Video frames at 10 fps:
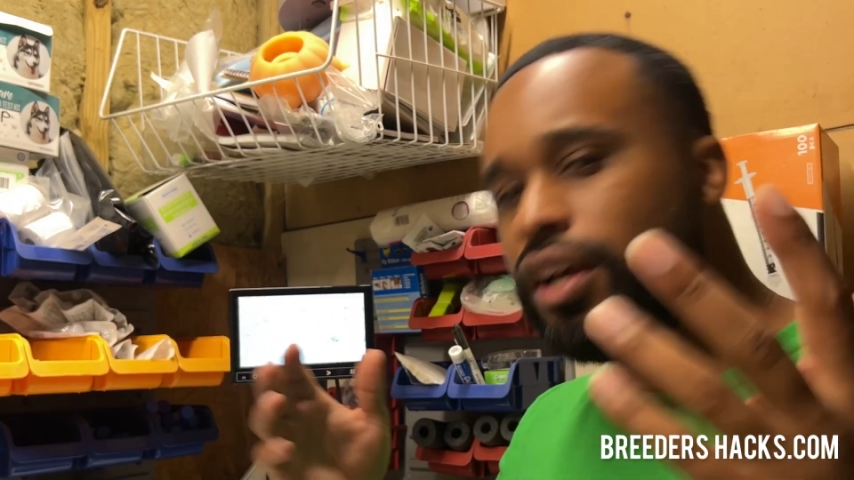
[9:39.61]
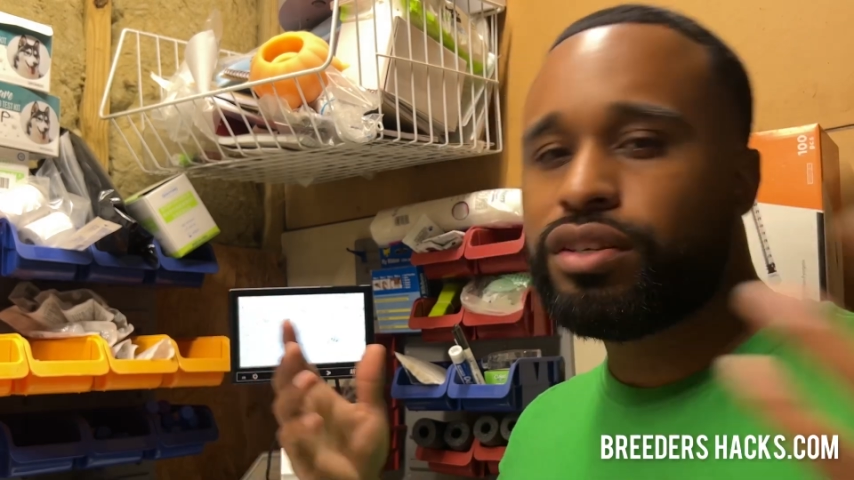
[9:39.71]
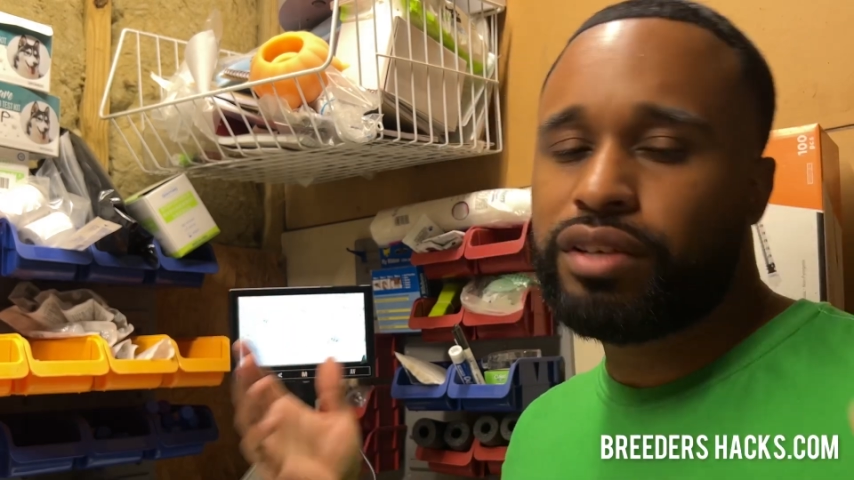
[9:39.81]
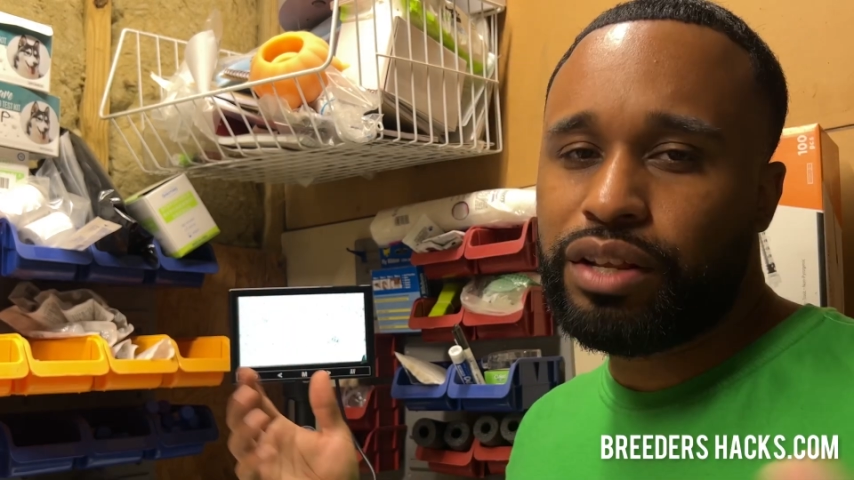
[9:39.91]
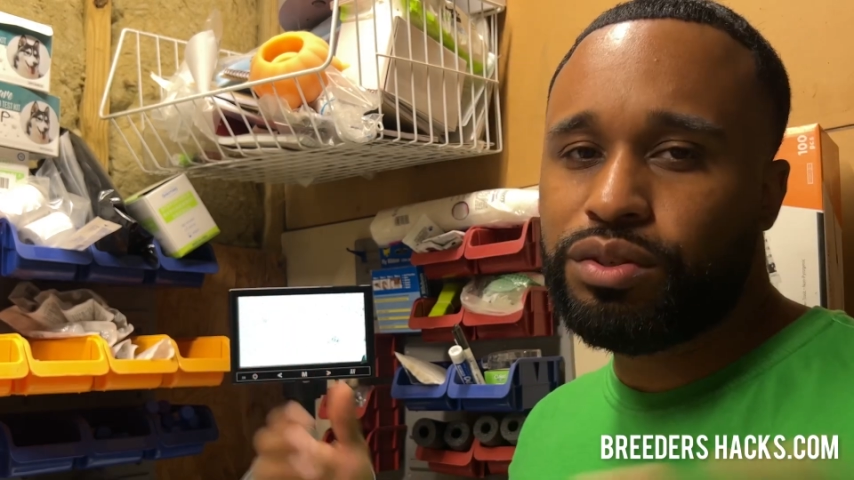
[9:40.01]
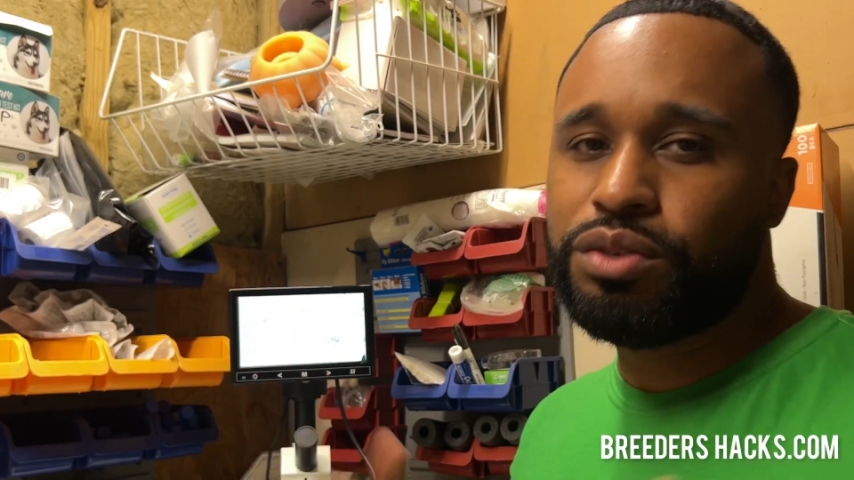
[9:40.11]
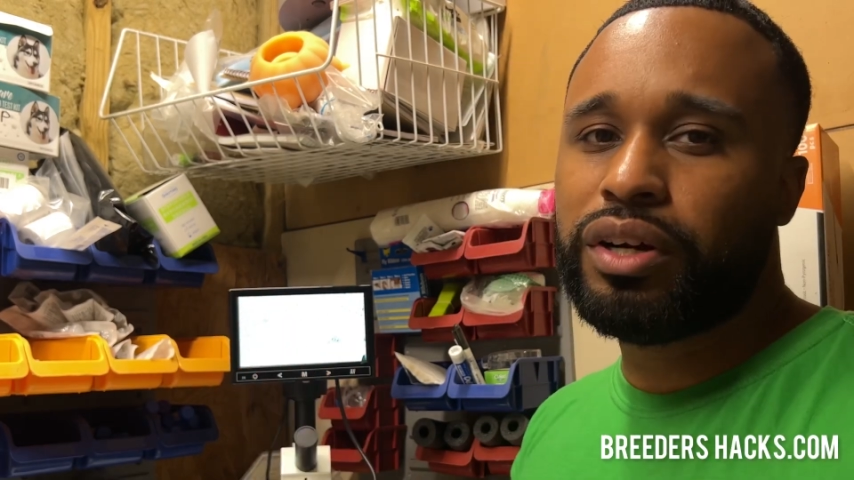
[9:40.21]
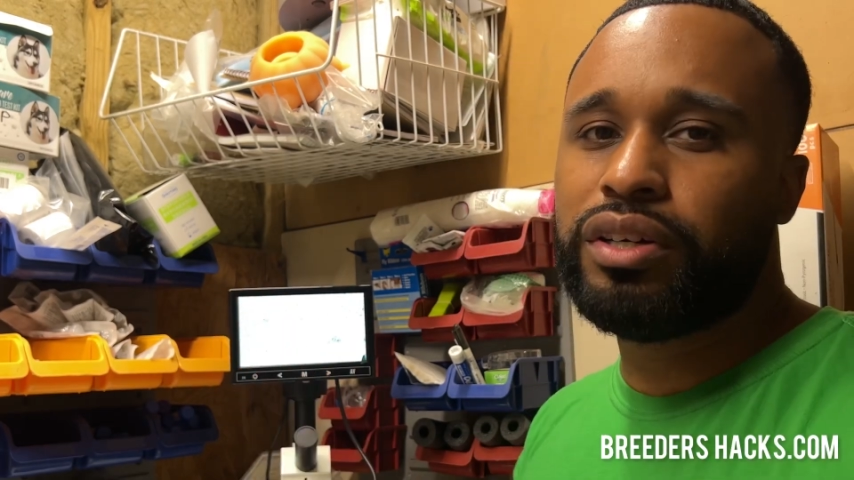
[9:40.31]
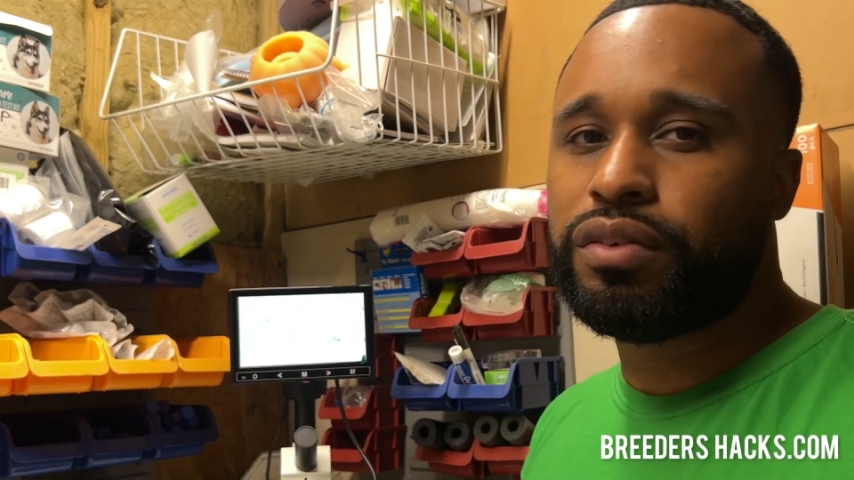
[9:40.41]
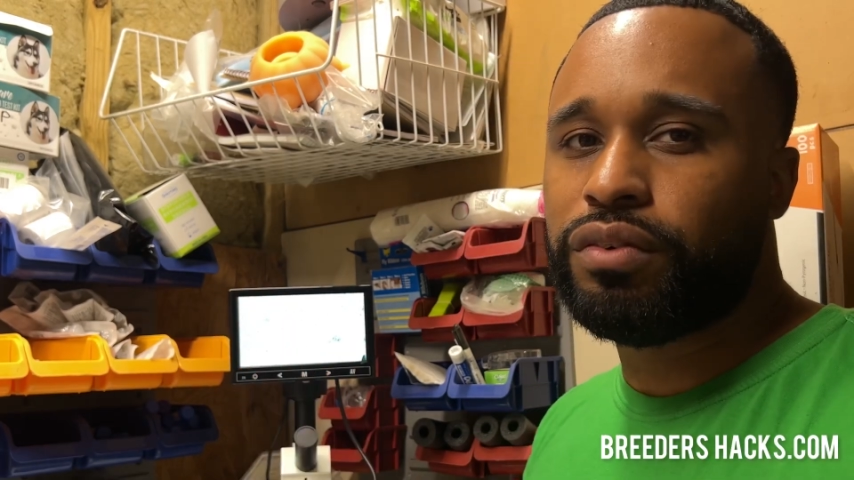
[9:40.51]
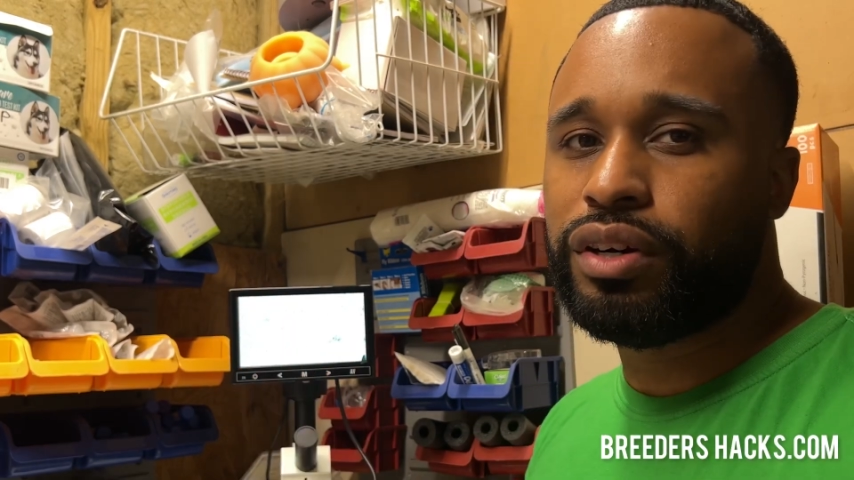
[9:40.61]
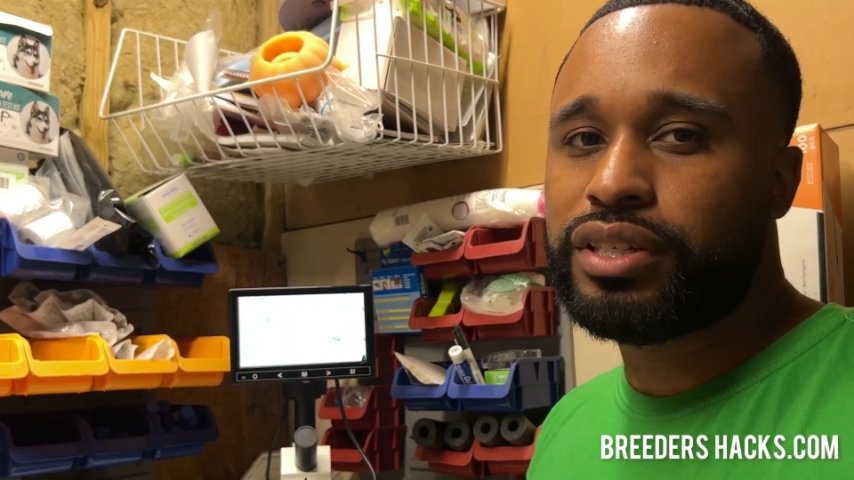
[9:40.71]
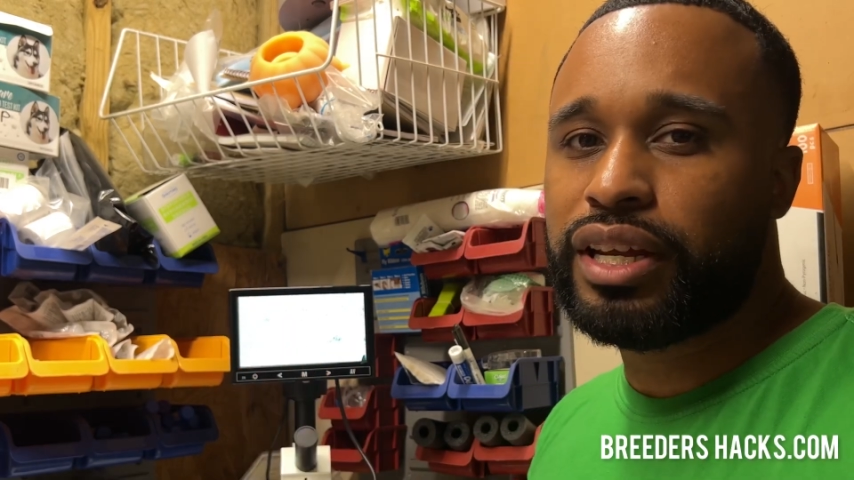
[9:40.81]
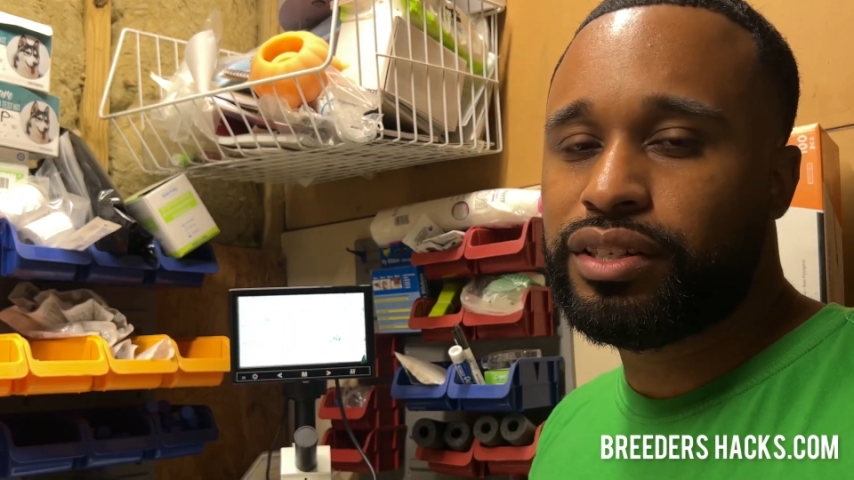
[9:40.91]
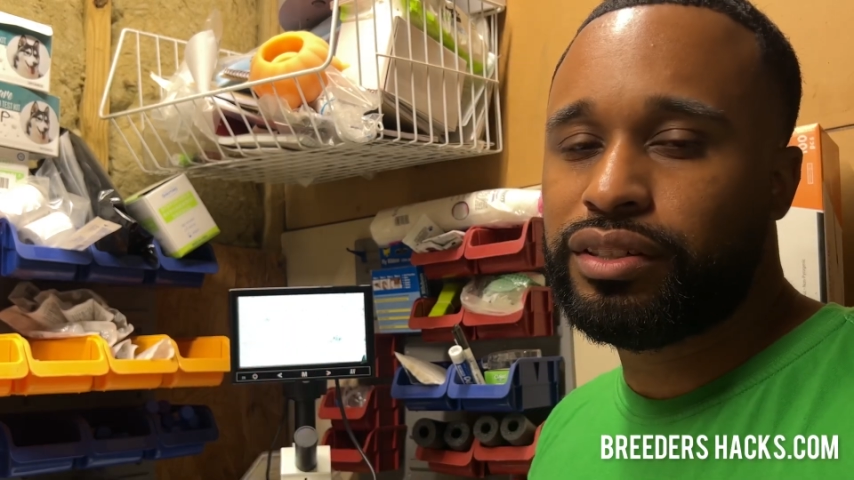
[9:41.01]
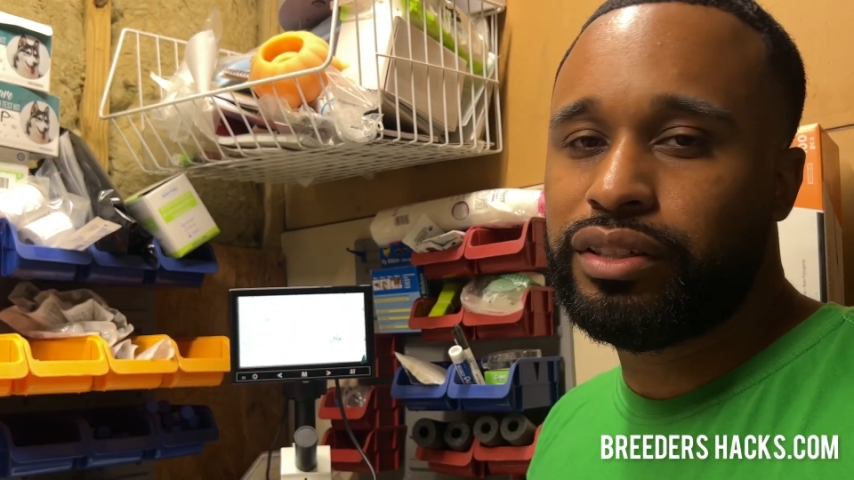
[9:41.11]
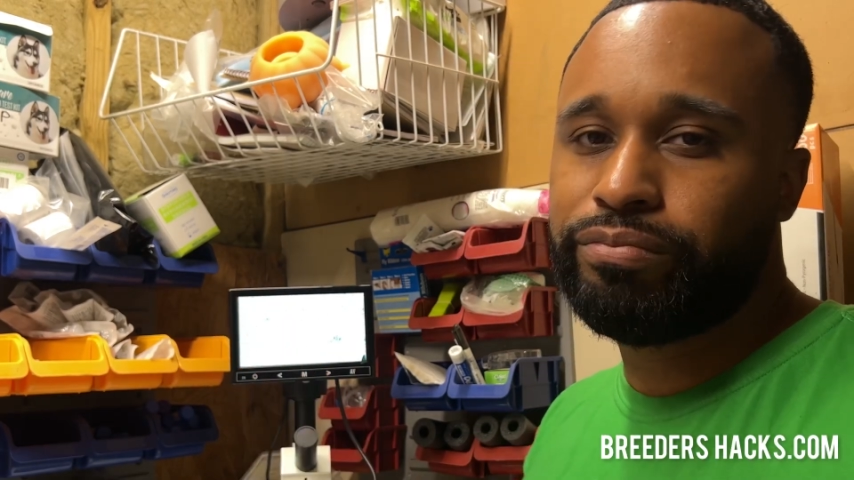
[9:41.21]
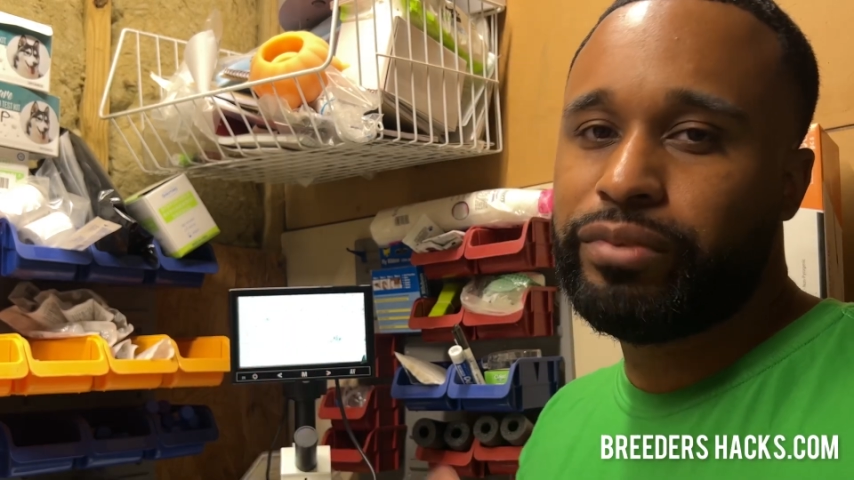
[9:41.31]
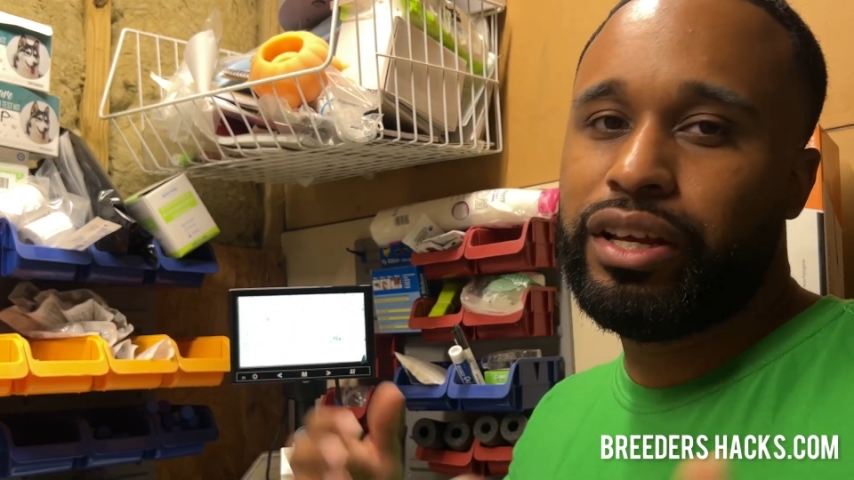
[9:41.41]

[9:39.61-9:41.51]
So that's what you want to look for, essentially,